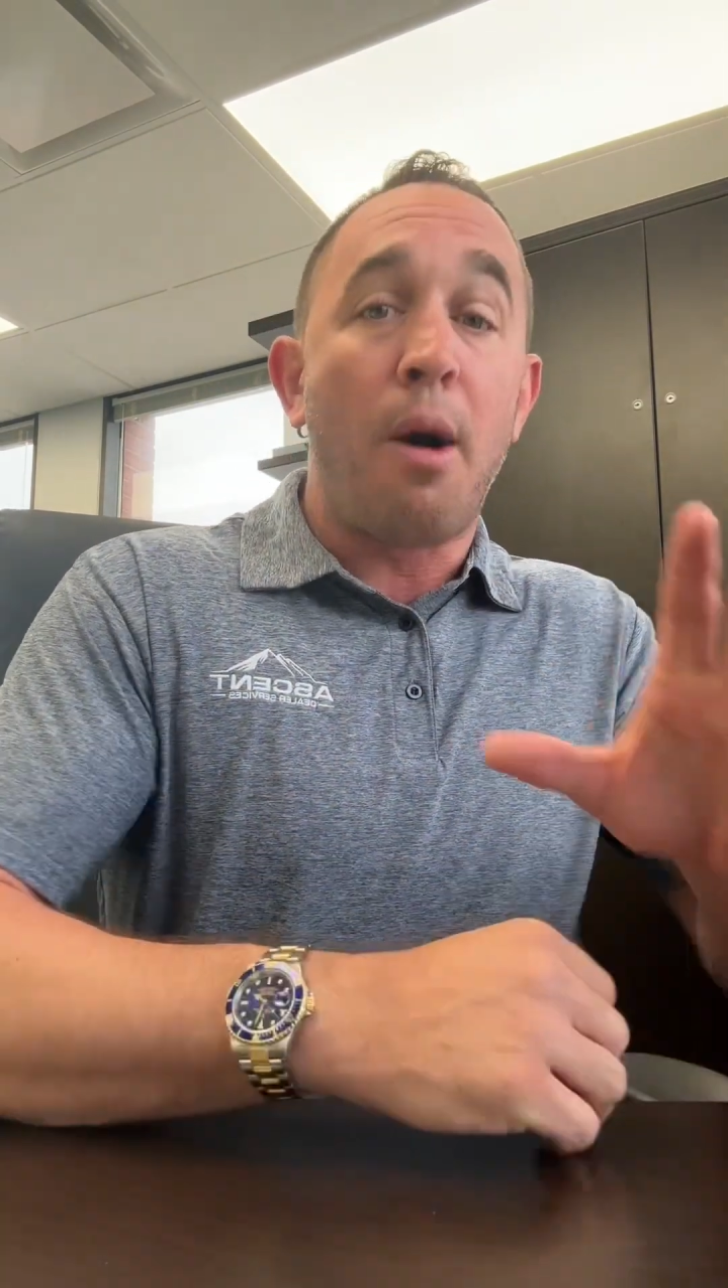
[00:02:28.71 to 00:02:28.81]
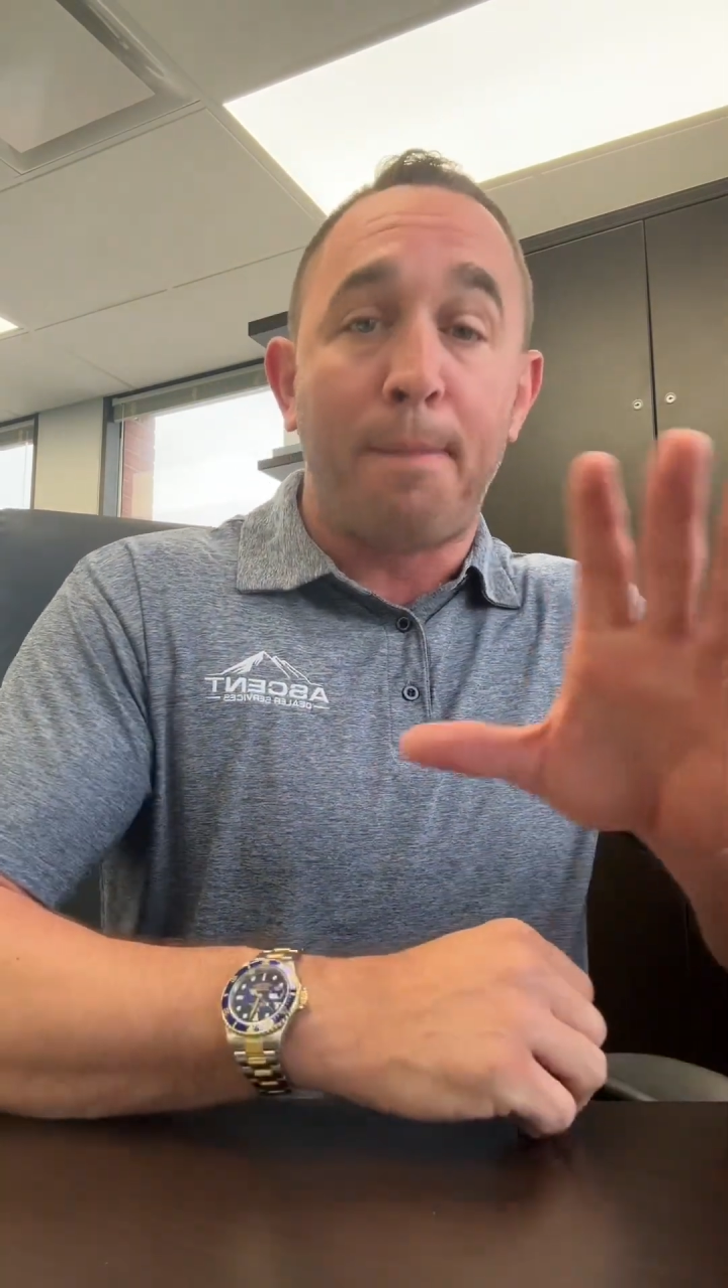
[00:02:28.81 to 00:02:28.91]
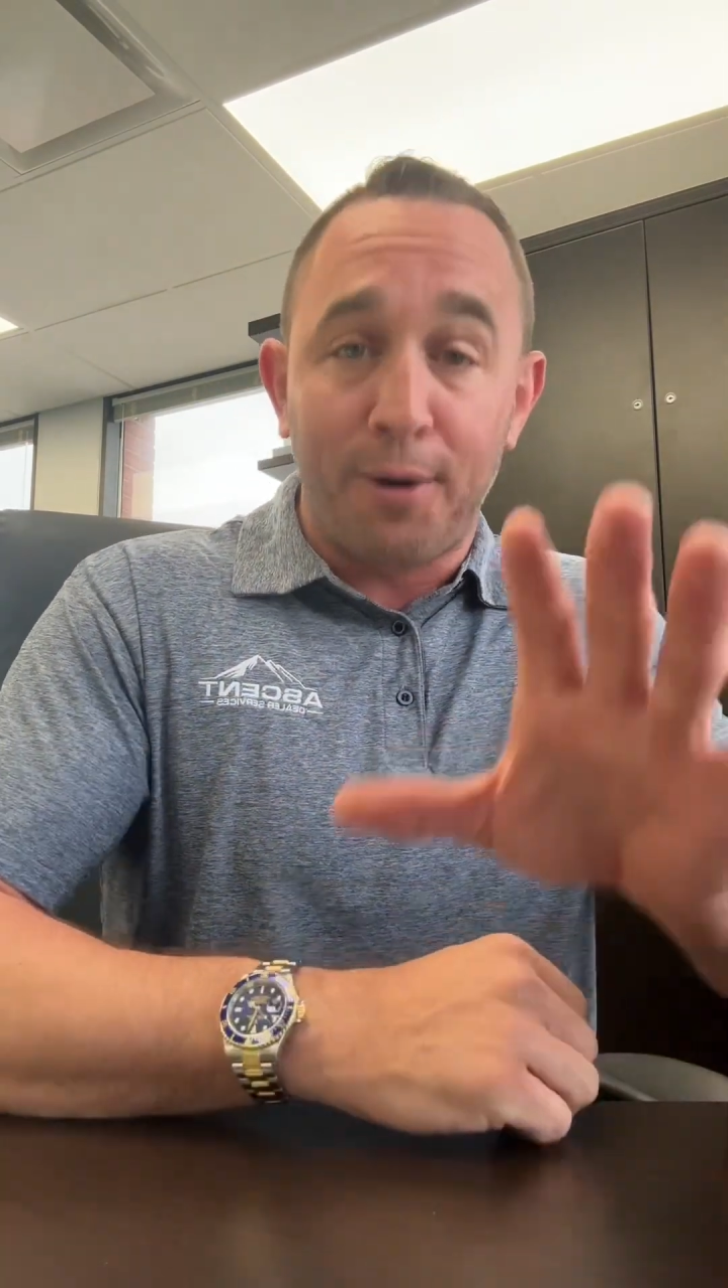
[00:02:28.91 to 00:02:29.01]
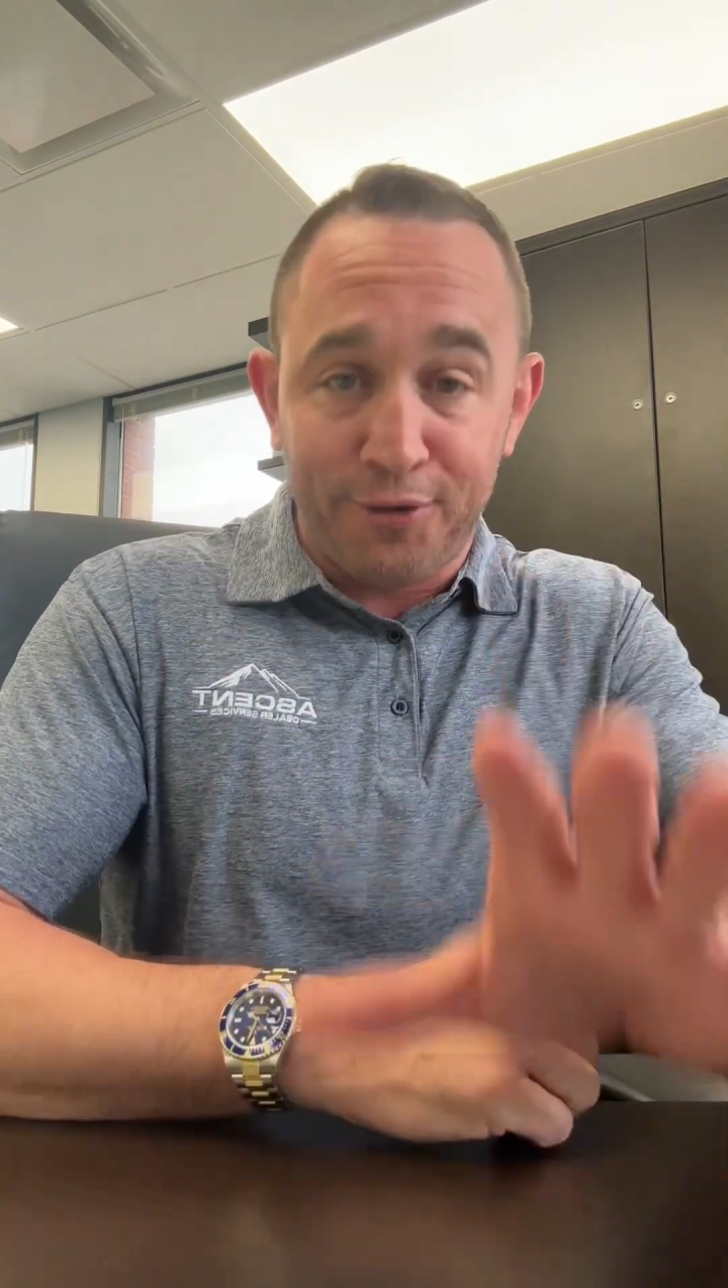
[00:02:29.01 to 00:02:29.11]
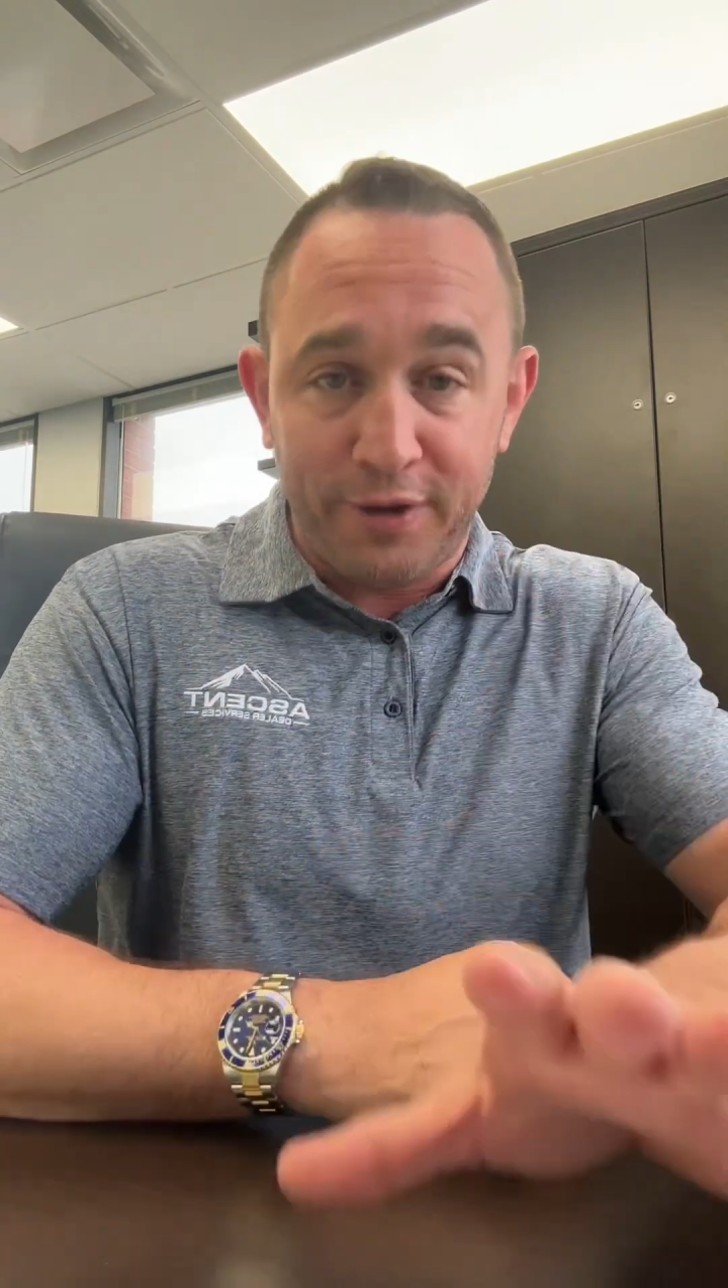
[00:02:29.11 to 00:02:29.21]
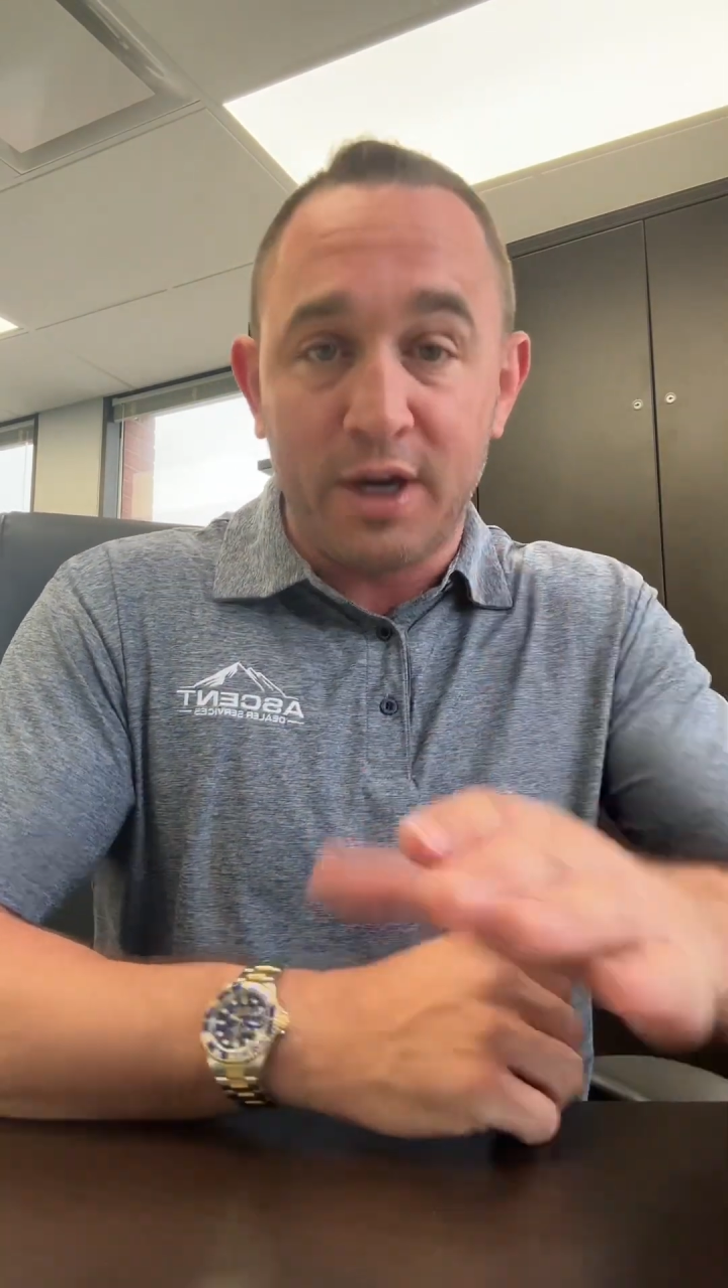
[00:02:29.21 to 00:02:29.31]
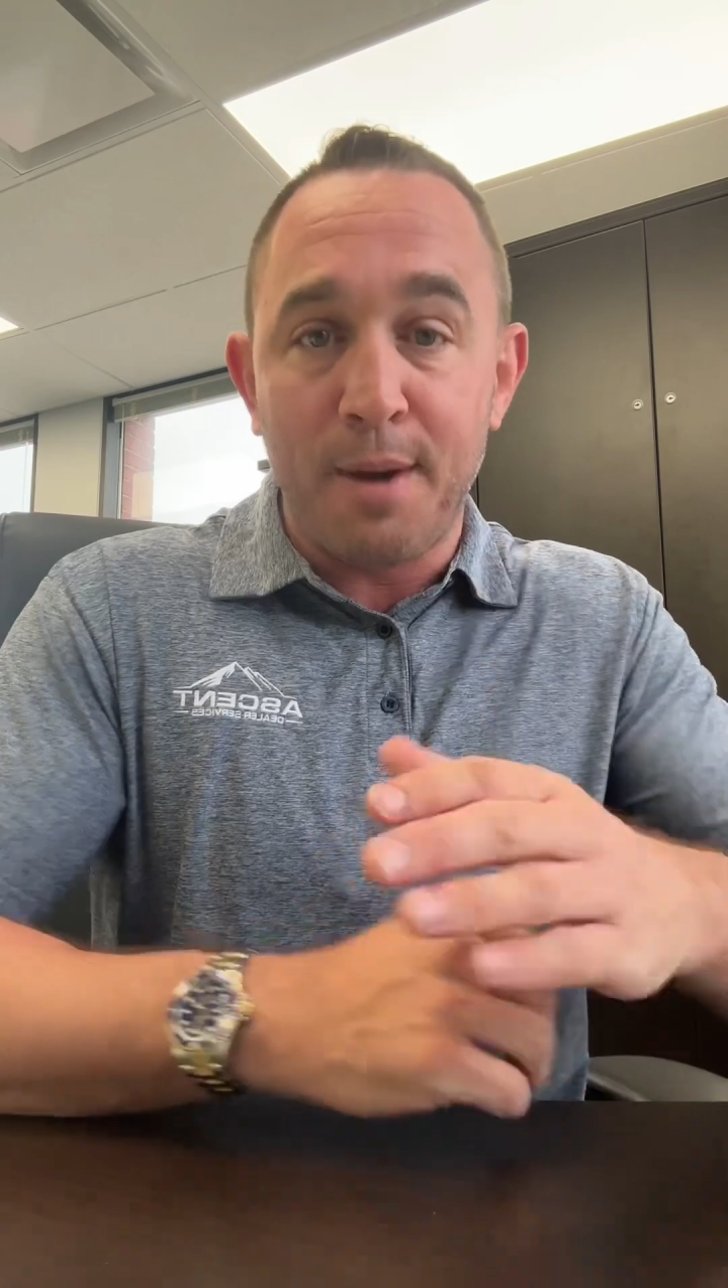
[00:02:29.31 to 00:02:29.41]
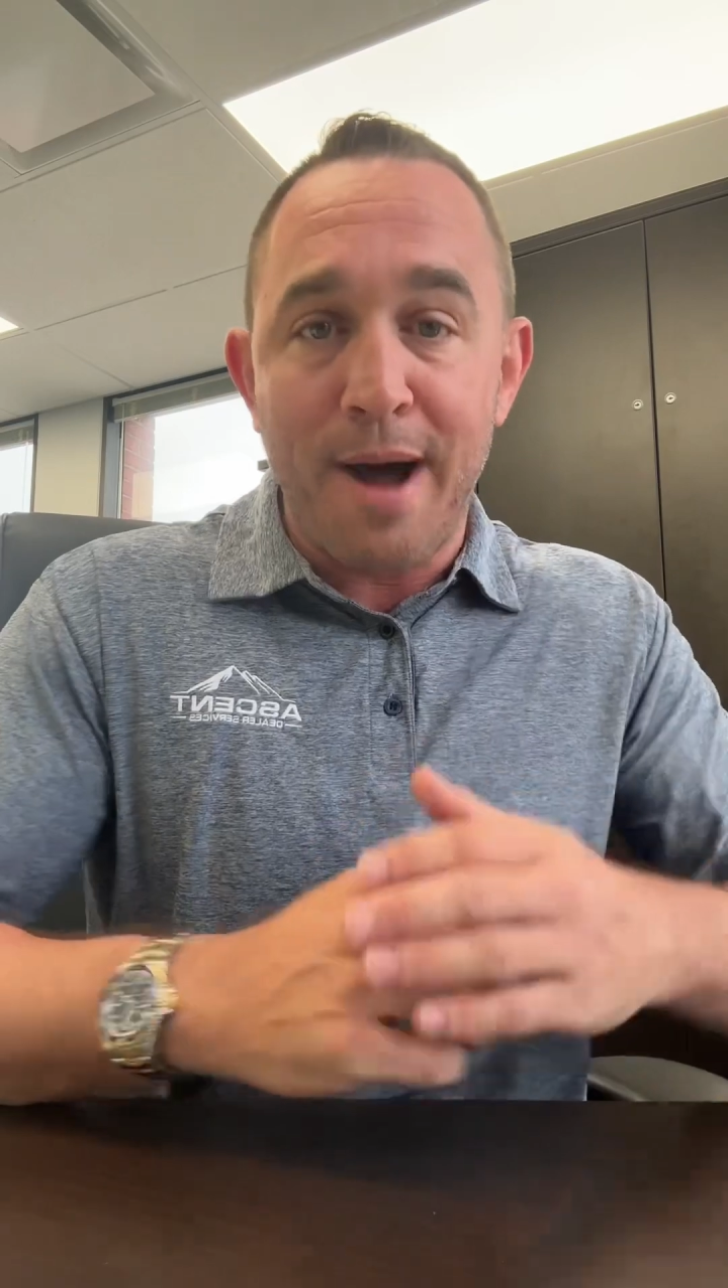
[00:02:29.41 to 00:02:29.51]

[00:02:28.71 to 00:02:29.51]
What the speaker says: I'll personally come